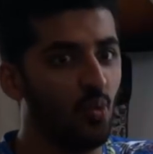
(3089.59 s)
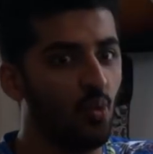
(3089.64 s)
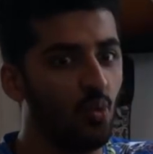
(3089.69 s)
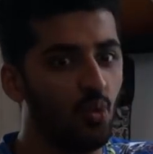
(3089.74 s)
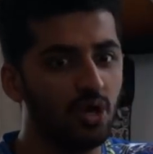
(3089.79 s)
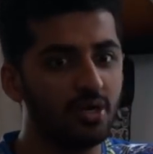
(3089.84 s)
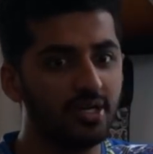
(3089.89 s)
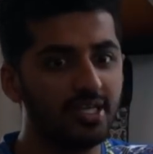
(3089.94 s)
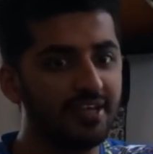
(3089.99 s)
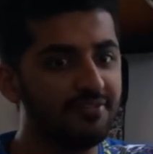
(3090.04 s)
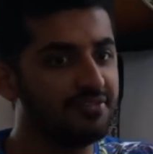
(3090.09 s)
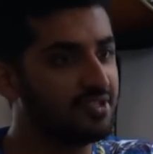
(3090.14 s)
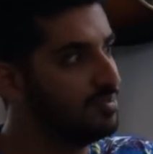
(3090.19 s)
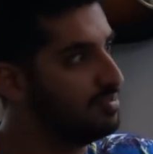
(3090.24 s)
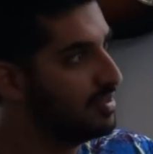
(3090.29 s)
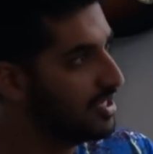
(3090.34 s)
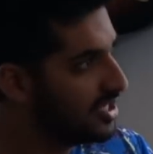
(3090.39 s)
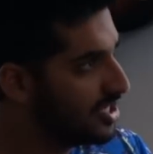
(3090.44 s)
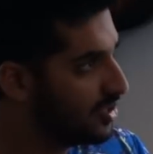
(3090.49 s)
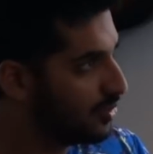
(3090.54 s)
What gives
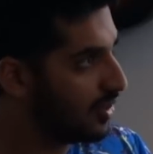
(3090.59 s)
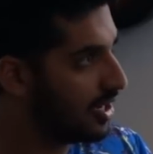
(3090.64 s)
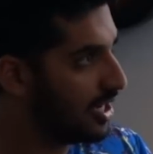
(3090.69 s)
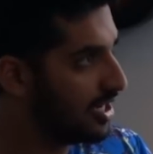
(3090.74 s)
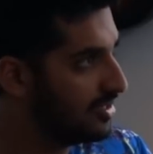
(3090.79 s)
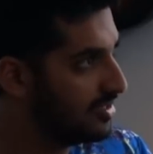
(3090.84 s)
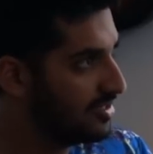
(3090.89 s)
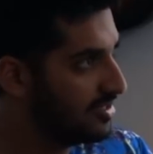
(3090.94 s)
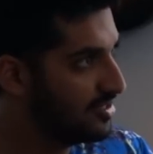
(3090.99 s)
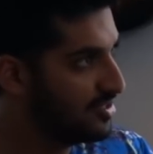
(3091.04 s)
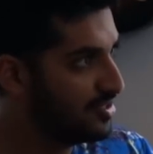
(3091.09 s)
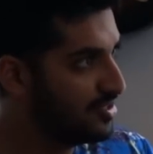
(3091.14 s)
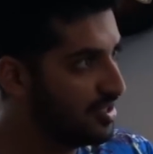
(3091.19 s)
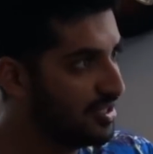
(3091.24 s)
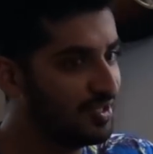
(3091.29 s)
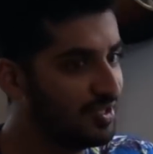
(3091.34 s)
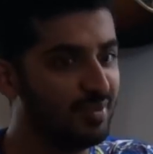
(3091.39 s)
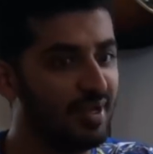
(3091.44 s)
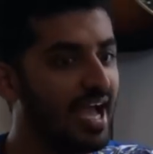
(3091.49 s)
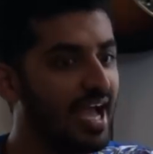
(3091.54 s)
me the right
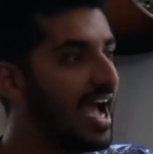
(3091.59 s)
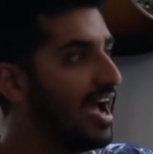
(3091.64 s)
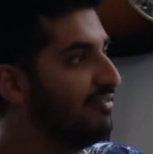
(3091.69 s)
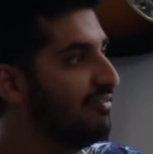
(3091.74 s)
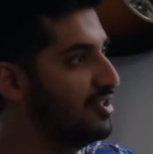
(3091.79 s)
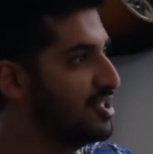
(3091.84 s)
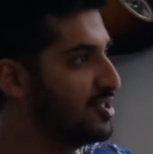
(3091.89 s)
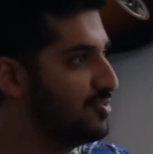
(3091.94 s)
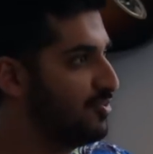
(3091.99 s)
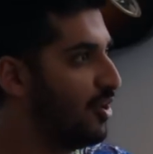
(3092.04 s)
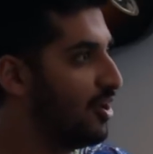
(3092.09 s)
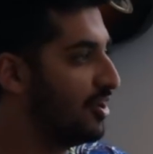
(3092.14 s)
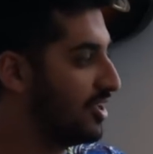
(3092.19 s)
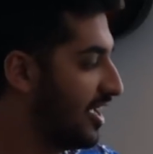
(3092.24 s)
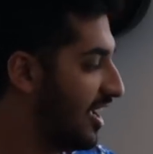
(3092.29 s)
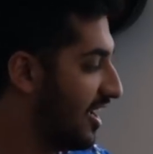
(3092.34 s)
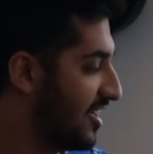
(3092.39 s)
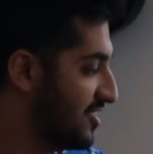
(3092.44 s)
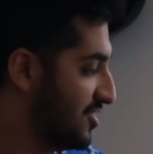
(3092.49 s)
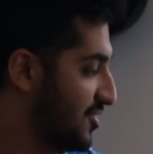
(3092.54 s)
to have this
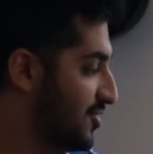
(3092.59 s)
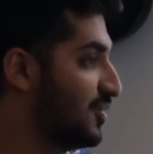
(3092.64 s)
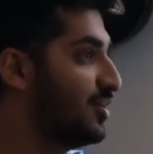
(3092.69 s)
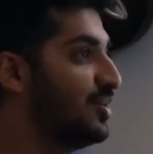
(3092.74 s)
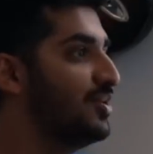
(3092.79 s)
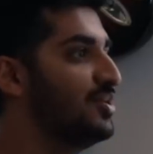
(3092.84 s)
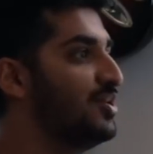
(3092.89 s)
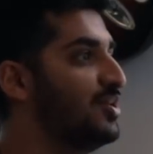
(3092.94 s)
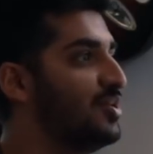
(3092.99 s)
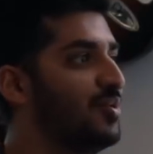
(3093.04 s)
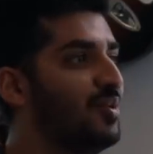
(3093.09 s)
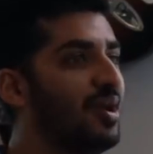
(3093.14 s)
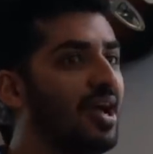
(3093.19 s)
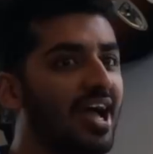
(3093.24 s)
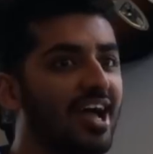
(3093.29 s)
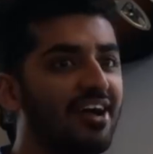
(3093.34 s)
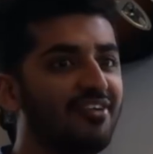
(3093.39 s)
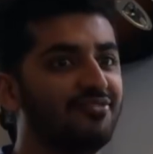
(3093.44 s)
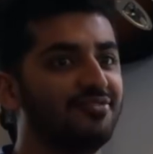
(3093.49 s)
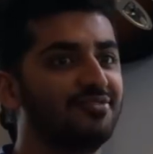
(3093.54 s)
podcast or, you know,
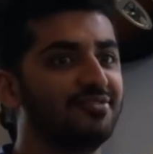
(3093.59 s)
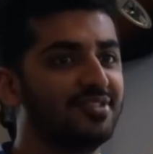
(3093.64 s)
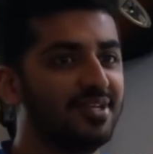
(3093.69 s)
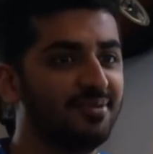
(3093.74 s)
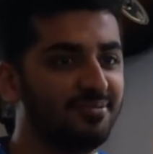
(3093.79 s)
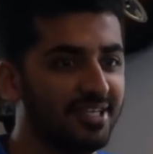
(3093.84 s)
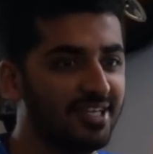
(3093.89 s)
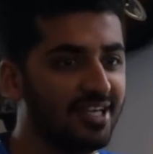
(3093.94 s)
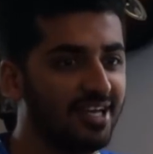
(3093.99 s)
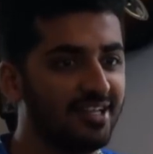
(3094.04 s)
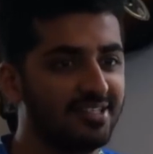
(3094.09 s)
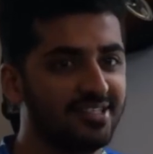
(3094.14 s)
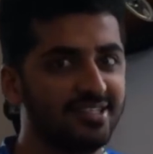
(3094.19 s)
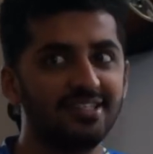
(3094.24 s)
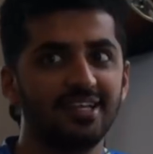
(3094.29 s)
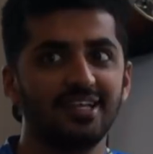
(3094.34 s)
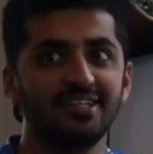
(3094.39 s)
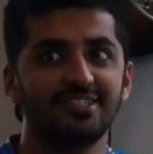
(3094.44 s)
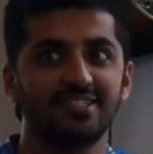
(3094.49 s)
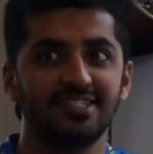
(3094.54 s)
have something else
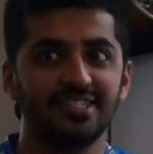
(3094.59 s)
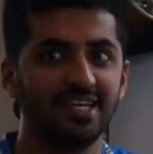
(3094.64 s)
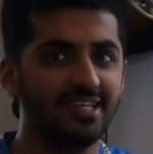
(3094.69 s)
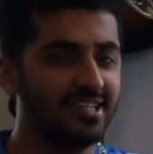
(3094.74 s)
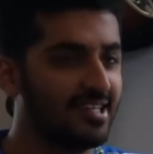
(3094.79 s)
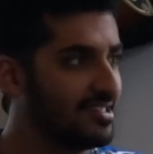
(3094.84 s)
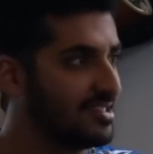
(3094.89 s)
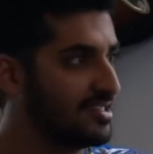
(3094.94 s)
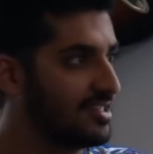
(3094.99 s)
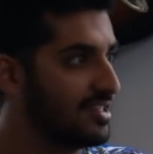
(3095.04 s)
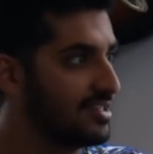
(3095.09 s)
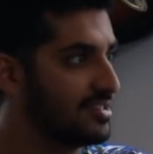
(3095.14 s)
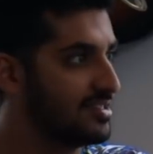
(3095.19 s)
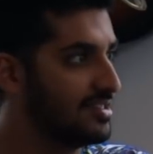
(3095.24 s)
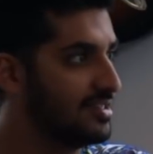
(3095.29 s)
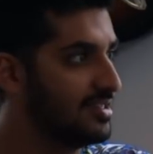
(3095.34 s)
and say these things?